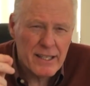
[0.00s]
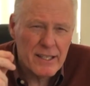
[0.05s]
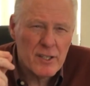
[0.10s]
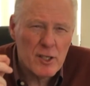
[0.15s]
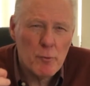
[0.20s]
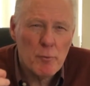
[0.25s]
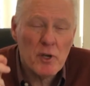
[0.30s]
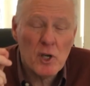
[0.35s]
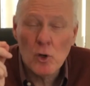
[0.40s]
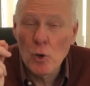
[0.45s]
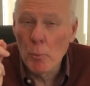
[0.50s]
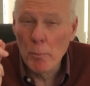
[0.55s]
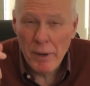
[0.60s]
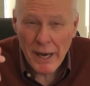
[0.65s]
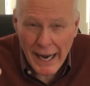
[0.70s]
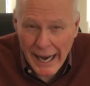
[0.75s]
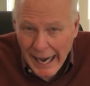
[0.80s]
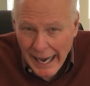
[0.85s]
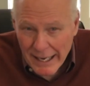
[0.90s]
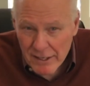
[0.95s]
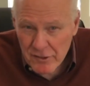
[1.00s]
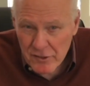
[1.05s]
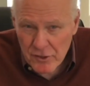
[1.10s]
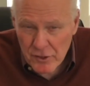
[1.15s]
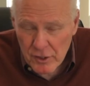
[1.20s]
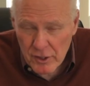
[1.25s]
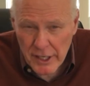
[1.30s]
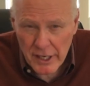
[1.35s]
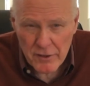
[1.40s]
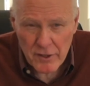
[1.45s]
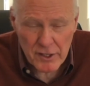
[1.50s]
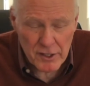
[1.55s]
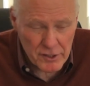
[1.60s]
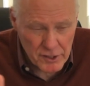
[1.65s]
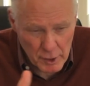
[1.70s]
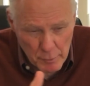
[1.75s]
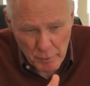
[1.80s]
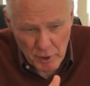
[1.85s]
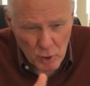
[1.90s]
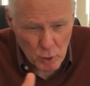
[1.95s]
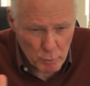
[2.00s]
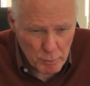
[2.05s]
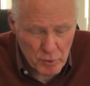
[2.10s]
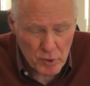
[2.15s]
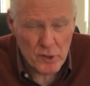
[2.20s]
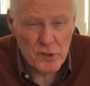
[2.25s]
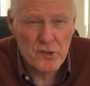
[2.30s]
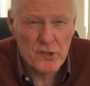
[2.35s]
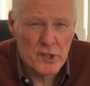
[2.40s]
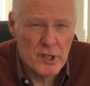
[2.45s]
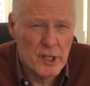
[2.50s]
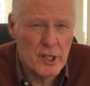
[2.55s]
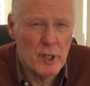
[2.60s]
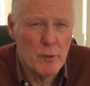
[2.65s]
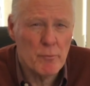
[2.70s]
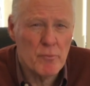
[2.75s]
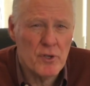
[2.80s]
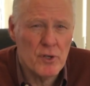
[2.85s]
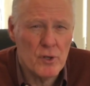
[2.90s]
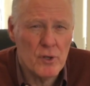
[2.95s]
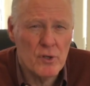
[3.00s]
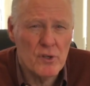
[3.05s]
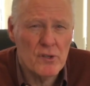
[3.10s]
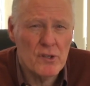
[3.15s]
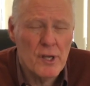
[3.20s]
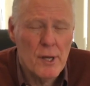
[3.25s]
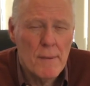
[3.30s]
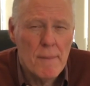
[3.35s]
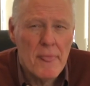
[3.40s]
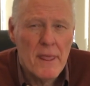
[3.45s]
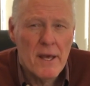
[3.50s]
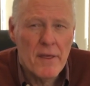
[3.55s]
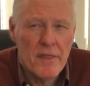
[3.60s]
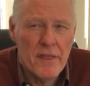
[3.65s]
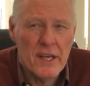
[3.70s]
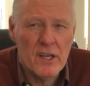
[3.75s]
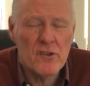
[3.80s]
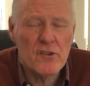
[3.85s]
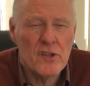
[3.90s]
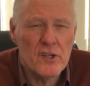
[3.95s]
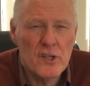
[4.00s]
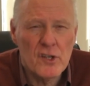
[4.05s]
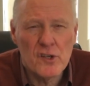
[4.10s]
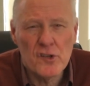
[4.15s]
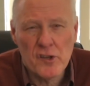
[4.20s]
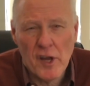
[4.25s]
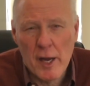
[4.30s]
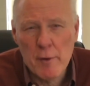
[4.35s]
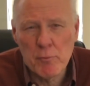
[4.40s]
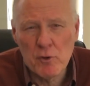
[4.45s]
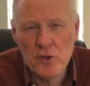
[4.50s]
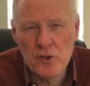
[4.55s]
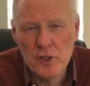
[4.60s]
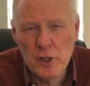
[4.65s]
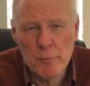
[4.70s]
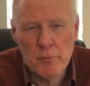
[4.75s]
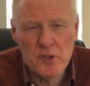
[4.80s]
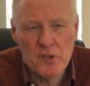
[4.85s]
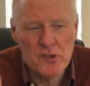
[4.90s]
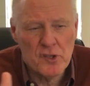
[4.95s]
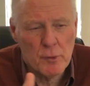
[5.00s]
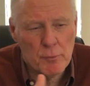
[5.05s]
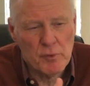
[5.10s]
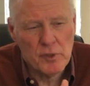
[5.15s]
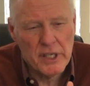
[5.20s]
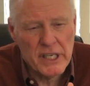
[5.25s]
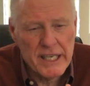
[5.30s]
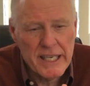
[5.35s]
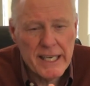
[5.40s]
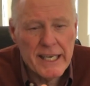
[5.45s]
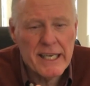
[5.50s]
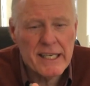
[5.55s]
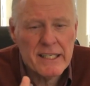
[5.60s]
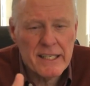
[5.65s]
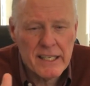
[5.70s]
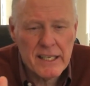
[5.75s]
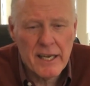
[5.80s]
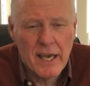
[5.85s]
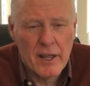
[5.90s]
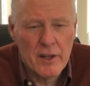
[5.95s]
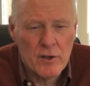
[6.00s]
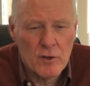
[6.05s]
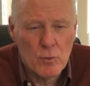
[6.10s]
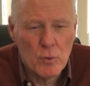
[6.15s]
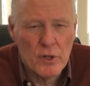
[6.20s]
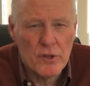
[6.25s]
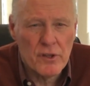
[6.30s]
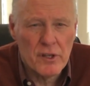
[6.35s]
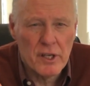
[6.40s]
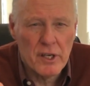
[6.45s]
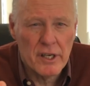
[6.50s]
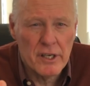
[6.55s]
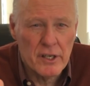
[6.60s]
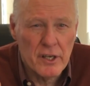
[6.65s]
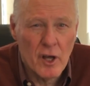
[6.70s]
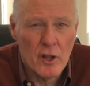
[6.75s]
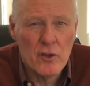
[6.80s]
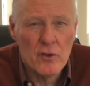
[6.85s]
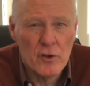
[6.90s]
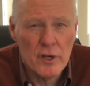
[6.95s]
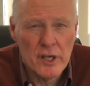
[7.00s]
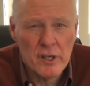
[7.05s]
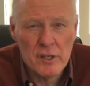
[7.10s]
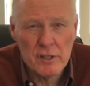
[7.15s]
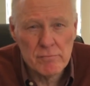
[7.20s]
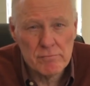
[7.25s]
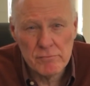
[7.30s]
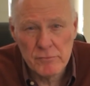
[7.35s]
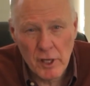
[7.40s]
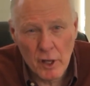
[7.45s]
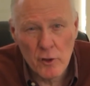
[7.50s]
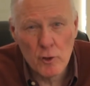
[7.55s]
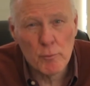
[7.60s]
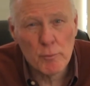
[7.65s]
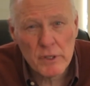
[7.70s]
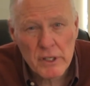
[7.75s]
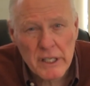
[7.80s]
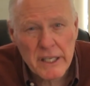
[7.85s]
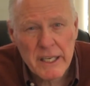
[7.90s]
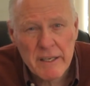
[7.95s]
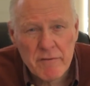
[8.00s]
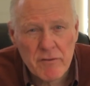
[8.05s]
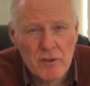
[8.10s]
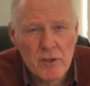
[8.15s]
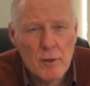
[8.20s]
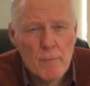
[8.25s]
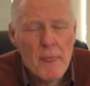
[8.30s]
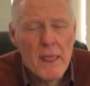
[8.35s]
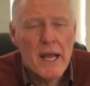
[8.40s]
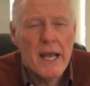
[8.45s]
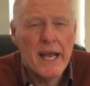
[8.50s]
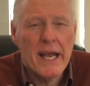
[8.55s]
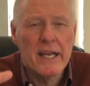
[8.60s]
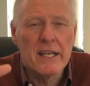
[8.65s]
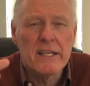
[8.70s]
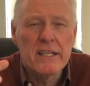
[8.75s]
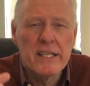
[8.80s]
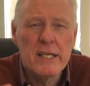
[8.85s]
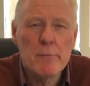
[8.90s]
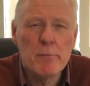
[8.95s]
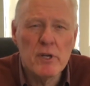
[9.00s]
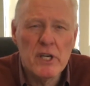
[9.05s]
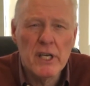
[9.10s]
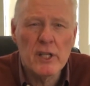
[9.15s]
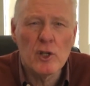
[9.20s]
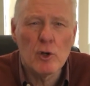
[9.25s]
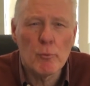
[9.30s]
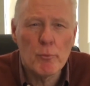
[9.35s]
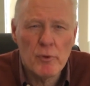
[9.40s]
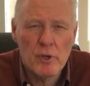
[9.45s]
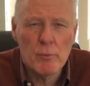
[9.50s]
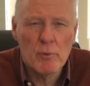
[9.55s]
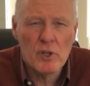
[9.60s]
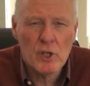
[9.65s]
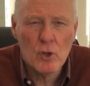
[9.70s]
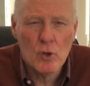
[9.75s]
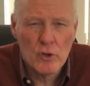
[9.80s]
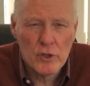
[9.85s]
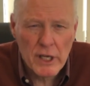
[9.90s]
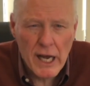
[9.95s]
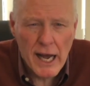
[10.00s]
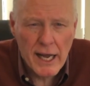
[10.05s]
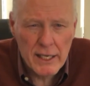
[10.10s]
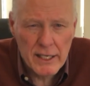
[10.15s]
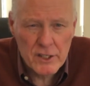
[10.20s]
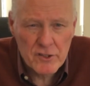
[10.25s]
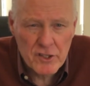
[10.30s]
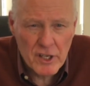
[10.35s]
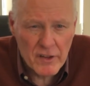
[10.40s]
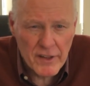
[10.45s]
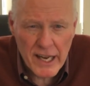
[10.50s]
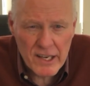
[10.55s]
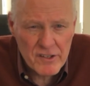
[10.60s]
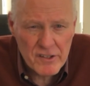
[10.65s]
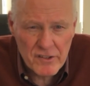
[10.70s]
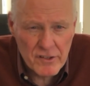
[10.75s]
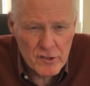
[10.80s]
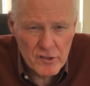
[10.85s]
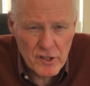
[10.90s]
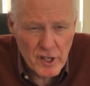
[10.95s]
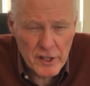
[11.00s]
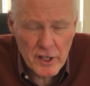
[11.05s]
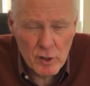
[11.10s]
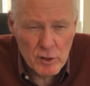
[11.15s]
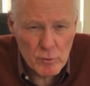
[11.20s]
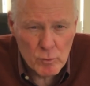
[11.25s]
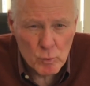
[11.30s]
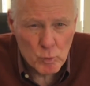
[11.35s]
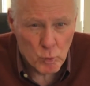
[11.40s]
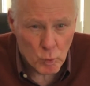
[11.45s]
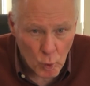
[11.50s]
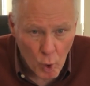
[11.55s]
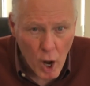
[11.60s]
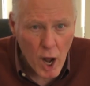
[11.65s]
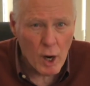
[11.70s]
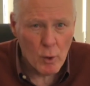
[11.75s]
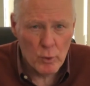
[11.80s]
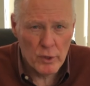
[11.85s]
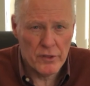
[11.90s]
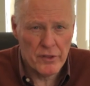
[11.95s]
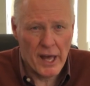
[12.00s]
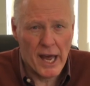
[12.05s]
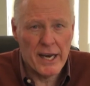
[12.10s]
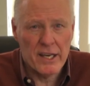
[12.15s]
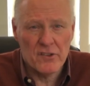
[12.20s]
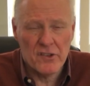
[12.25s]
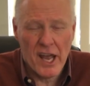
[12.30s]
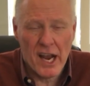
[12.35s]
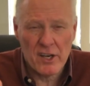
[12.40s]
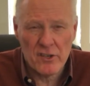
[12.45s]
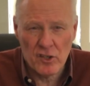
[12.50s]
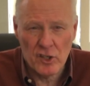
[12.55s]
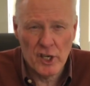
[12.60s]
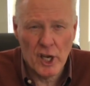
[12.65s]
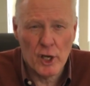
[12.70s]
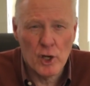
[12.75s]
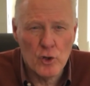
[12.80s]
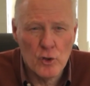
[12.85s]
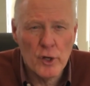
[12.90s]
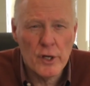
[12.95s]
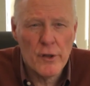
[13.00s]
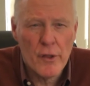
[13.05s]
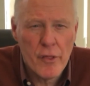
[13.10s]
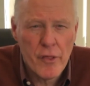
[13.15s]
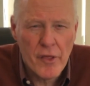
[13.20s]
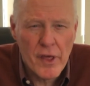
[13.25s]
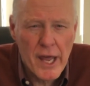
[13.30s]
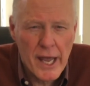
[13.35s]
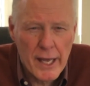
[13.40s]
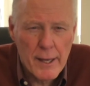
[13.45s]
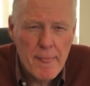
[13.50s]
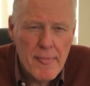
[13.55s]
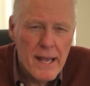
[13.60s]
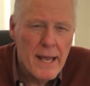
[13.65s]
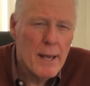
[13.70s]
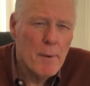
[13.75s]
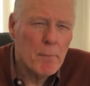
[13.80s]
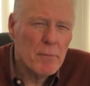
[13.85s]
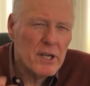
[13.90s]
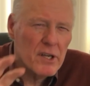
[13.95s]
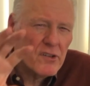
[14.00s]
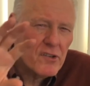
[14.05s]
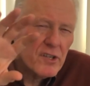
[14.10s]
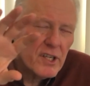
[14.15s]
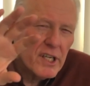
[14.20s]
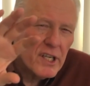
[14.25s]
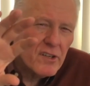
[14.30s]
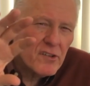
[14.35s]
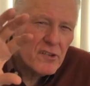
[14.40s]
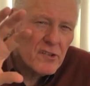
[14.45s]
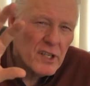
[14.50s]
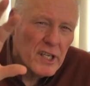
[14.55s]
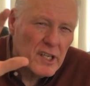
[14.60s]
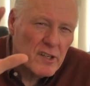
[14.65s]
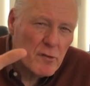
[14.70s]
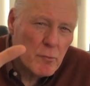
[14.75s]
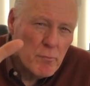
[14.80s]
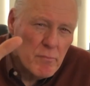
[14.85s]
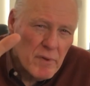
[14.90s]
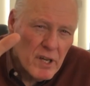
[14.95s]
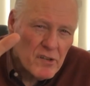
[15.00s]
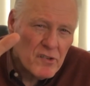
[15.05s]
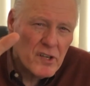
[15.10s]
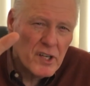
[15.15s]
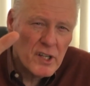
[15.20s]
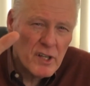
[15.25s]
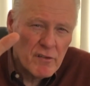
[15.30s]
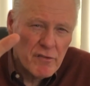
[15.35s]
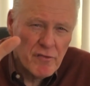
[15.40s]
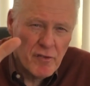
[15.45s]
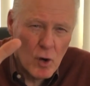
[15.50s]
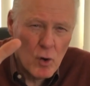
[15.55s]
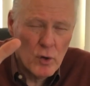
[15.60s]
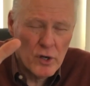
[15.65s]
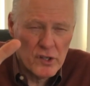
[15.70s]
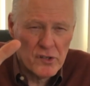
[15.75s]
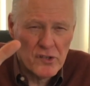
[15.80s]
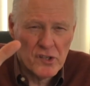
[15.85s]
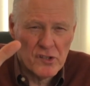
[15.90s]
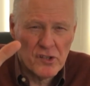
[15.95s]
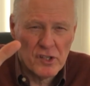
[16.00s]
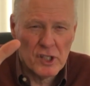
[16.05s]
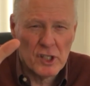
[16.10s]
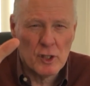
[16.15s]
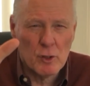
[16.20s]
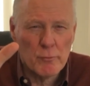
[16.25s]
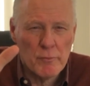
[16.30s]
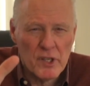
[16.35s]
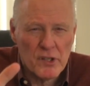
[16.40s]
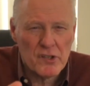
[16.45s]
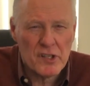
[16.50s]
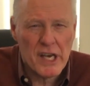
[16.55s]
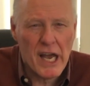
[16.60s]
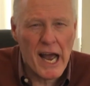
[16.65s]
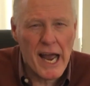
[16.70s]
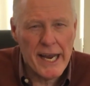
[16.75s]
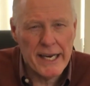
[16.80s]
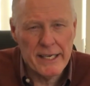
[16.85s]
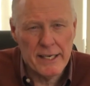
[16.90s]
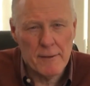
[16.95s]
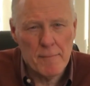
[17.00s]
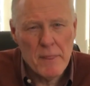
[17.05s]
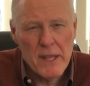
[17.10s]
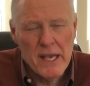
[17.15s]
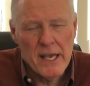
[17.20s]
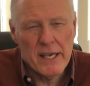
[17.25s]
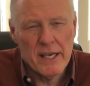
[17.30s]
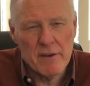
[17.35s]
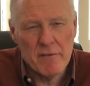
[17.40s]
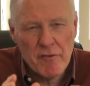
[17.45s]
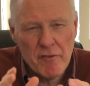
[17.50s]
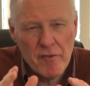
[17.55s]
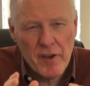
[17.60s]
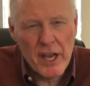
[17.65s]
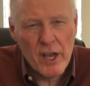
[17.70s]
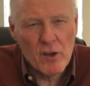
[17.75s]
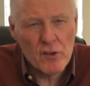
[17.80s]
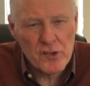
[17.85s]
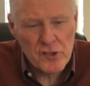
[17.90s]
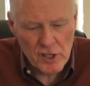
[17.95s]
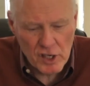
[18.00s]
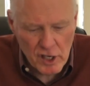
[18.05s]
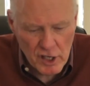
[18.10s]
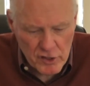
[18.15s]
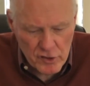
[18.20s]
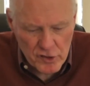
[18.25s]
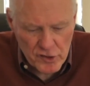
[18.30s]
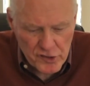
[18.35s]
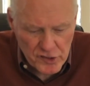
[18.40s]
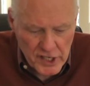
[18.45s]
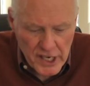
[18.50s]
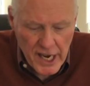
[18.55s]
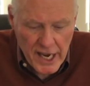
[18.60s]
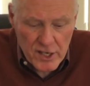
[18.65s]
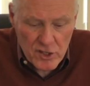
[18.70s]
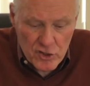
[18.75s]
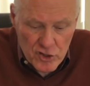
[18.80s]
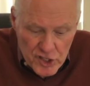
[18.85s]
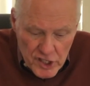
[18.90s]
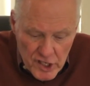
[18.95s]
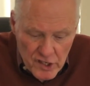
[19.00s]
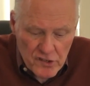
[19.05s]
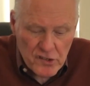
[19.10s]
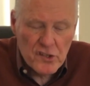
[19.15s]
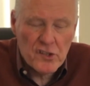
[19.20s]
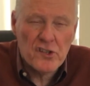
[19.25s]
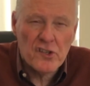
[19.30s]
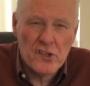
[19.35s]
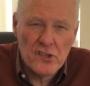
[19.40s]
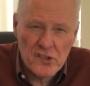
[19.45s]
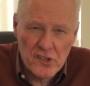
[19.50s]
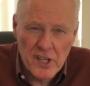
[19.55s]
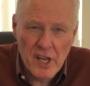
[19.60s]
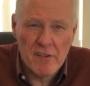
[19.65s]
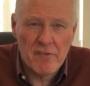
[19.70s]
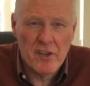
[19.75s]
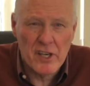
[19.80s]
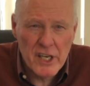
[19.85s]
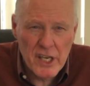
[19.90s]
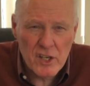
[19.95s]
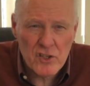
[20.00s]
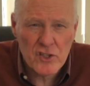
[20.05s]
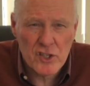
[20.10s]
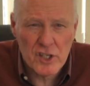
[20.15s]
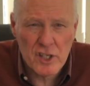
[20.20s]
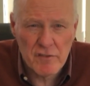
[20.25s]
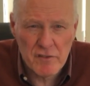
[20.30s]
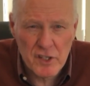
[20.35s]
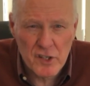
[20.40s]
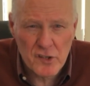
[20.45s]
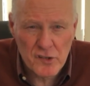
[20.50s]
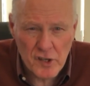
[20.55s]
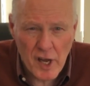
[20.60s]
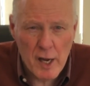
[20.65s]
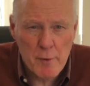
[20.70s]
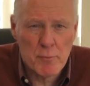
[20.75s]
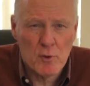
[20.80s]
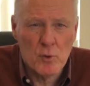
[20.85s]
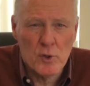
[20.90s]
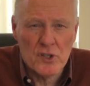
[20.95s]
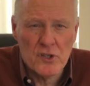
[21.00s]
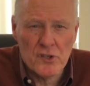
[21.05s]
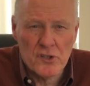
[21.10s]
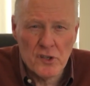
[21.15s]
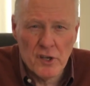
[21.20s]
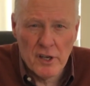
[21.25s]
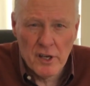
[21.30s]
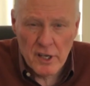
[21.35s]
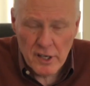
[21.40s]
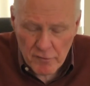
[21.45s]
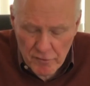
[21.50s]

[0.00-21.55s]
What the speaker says: the typical pastor and the typical person in the pews thinks that discipleship is simply getting together with another believer and deepening their biblical knowledge. Now, there's nothing wrong with that. It's actually a good thing, but it's missing the focus. It's a little misguided. It fails to understand Jesus' definition of a disciple, which is a